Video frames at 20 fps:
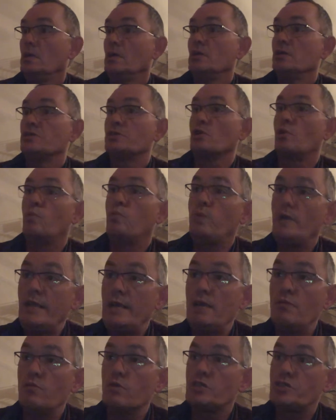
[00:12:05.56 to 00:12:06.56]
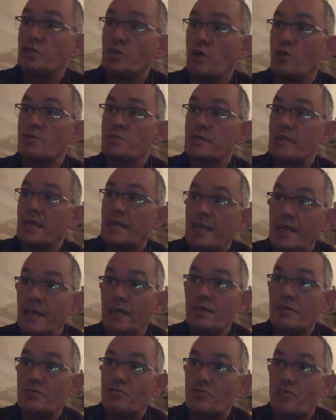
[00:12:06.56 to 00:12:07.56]
So we were chosen
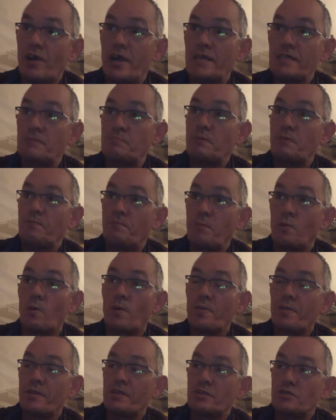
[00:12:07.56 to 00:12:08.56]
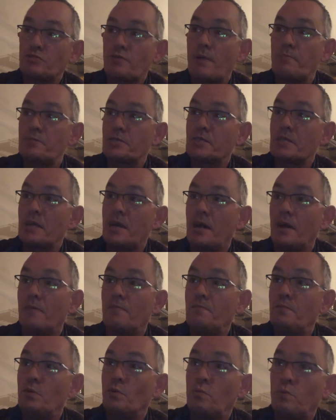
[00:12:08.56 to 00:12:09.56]
in Christ before the disruption
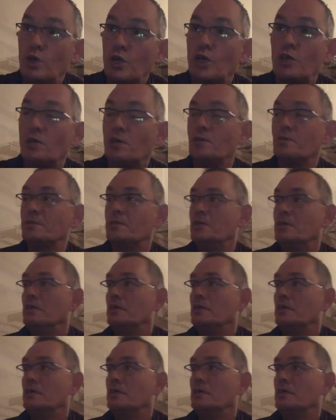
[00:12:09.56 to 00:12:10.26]
of the world.